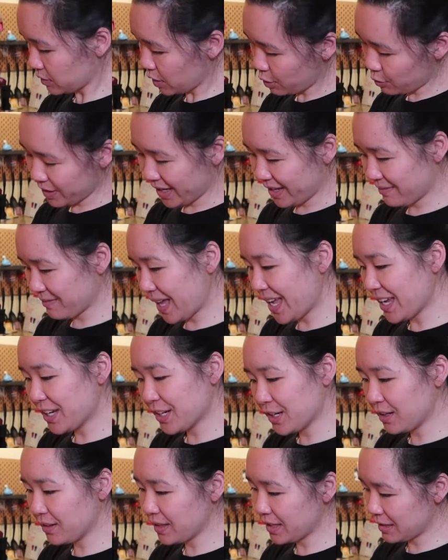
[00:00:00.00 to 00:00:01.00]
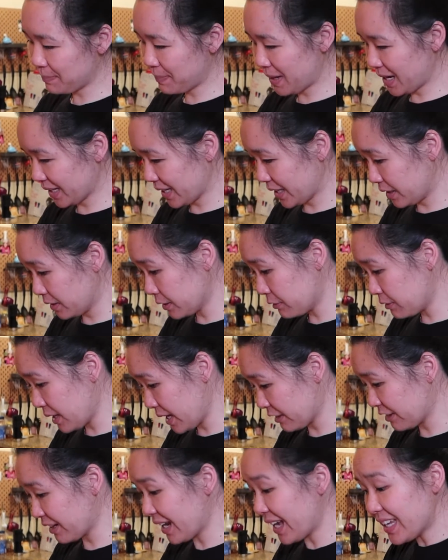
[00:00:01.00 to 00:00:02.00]
Okay, I could have let the pot get a little
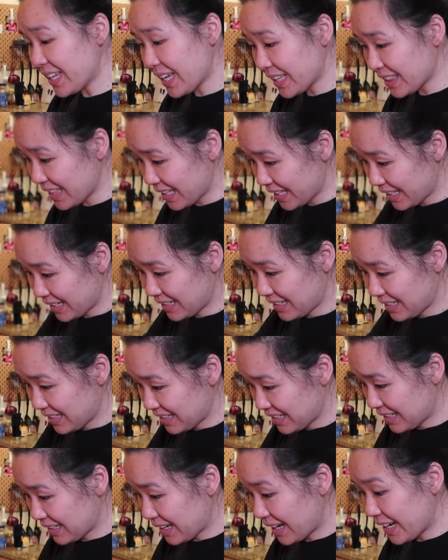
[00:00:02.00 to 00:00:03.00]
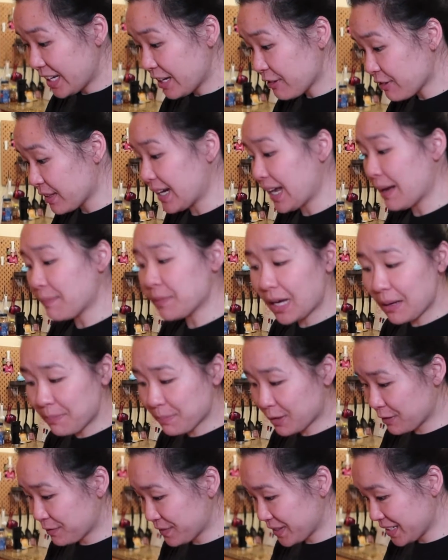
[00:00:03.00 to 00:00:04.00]
hotter. I get that. I hear that. I'm not
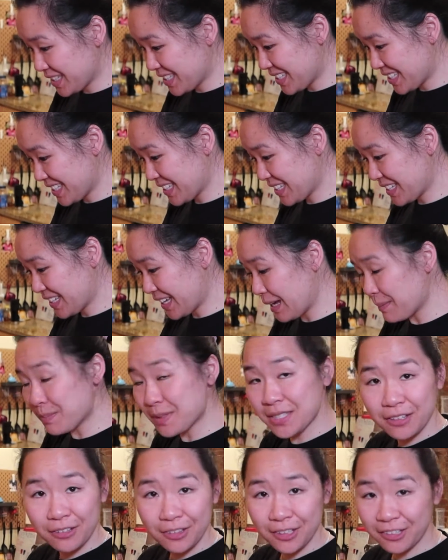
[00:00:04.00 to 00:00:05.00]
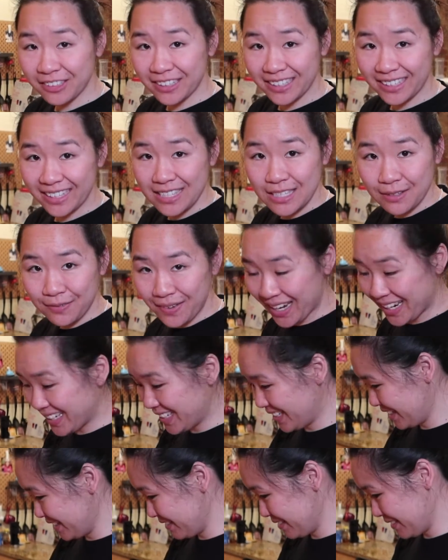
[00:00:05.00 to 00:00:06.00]
perfect. I'm still learning, it's fine.